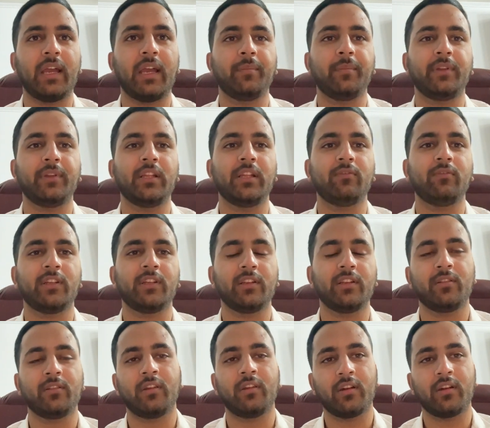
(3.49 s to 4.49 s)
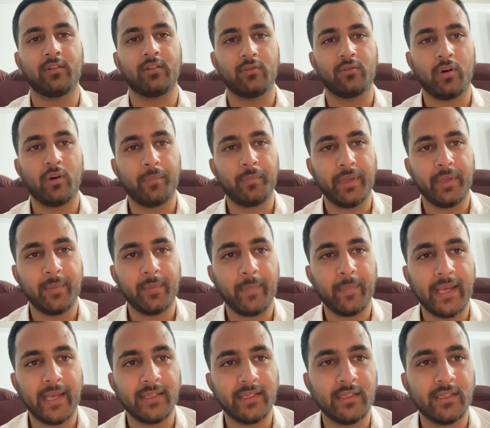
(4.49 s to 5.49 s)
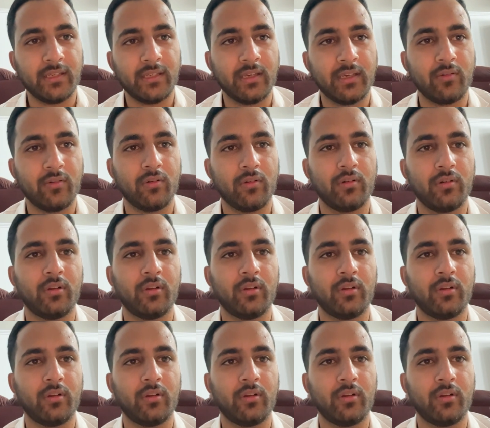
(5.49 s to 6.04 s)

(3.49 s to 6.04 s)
I am delivering the topic magnetic